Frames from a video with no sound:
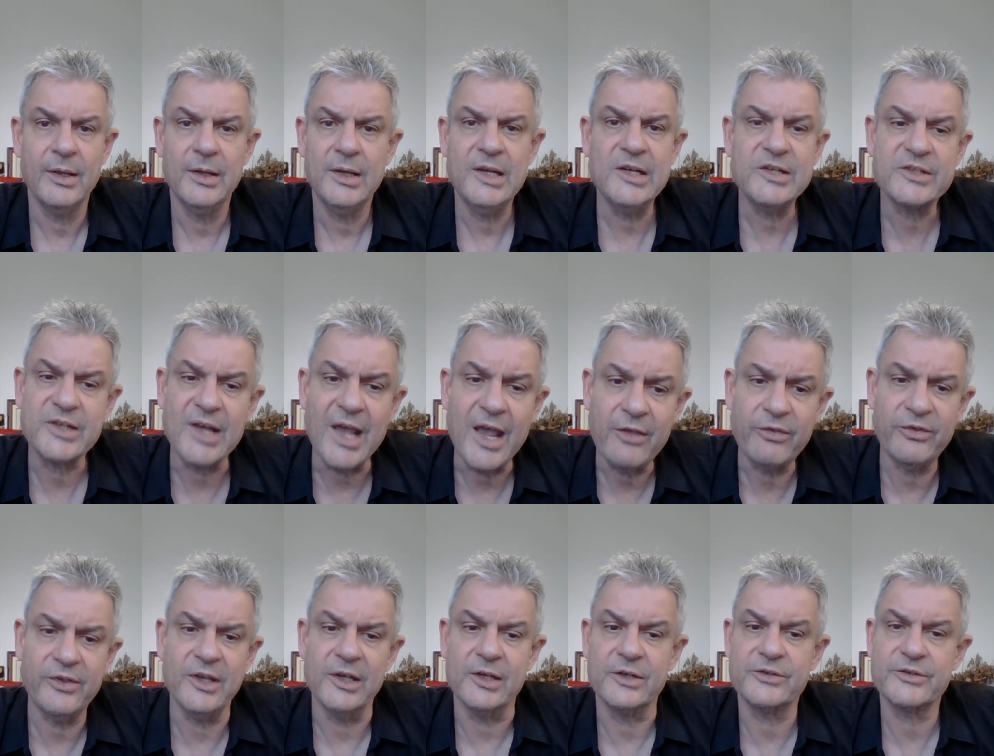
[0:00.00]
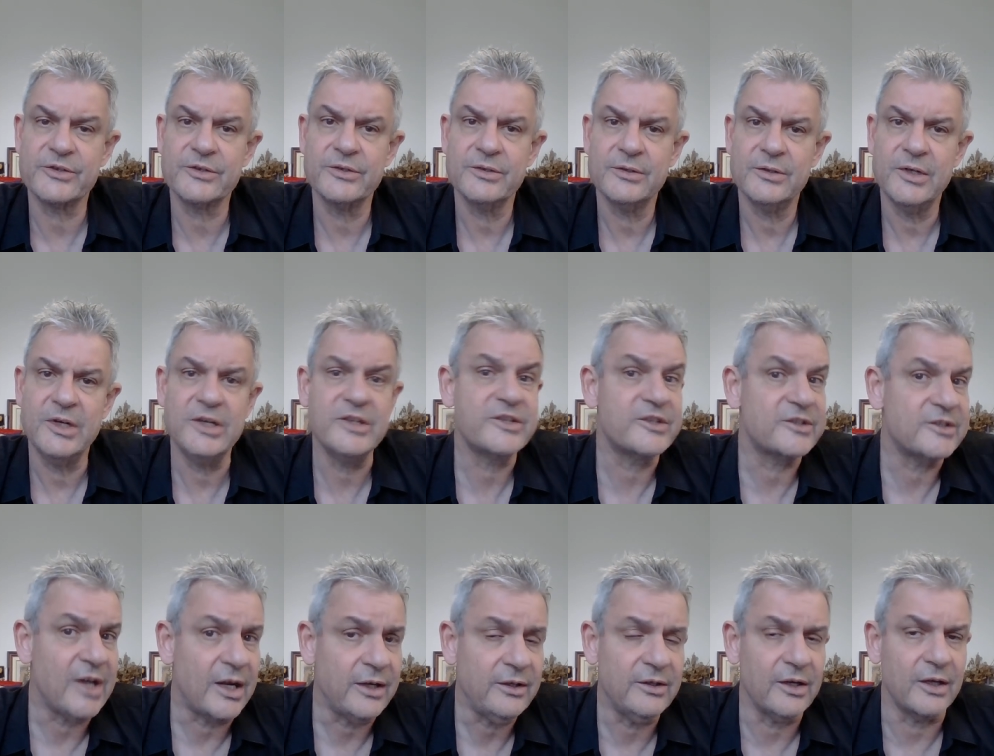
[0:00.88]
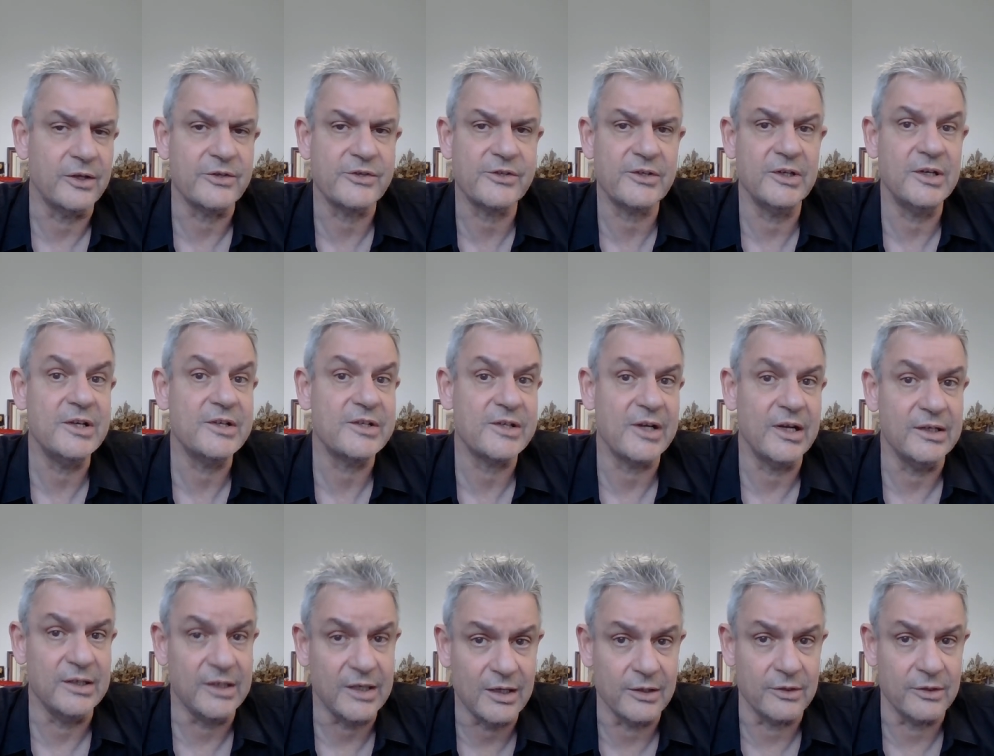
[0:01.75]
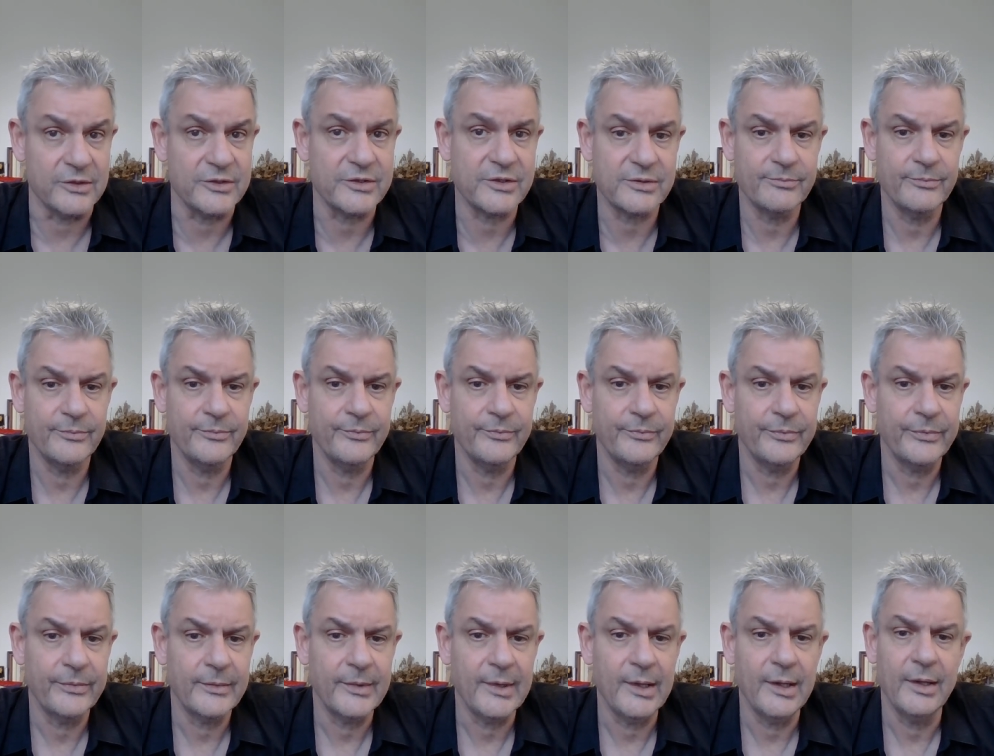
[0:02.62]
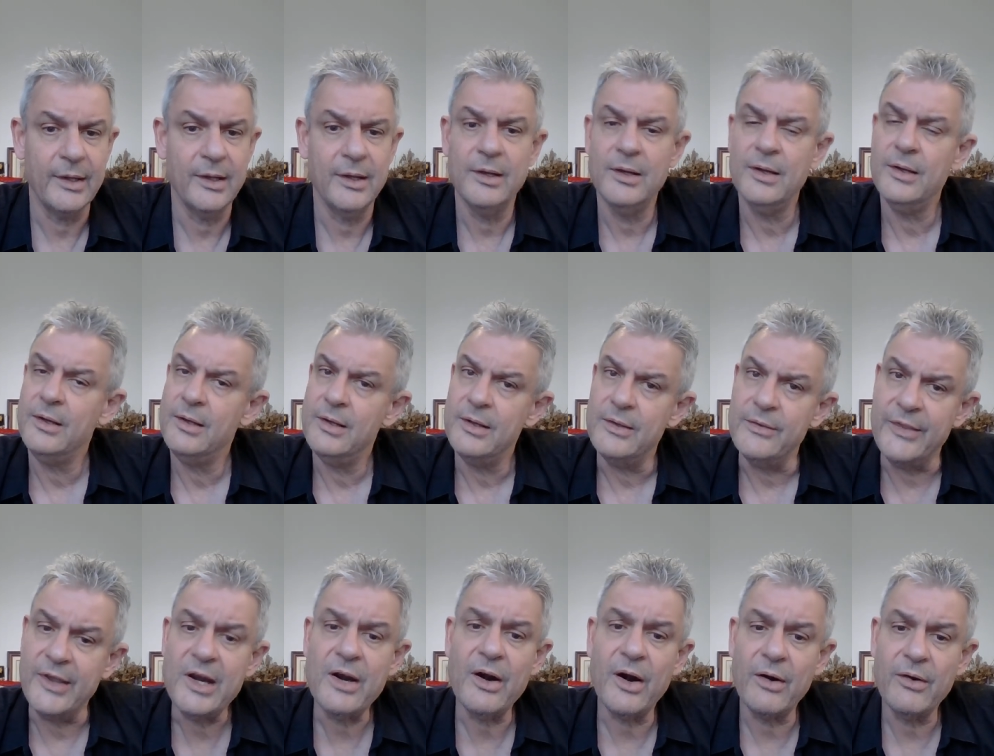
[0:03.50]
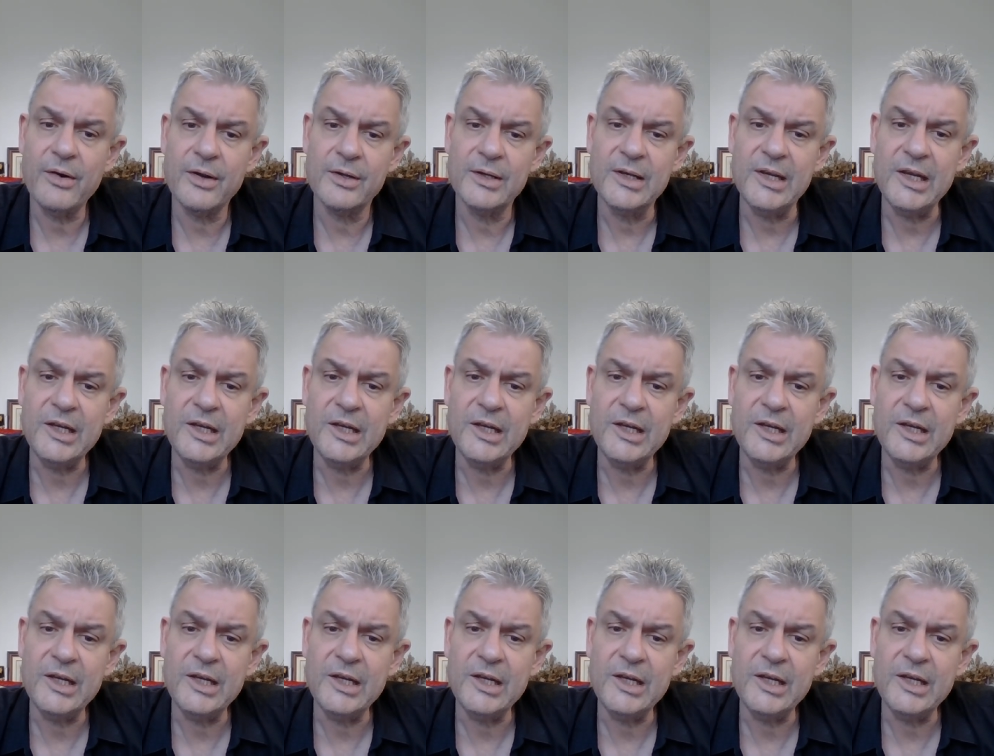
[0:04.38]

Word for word: His ethics, his standards, and his ideals, they are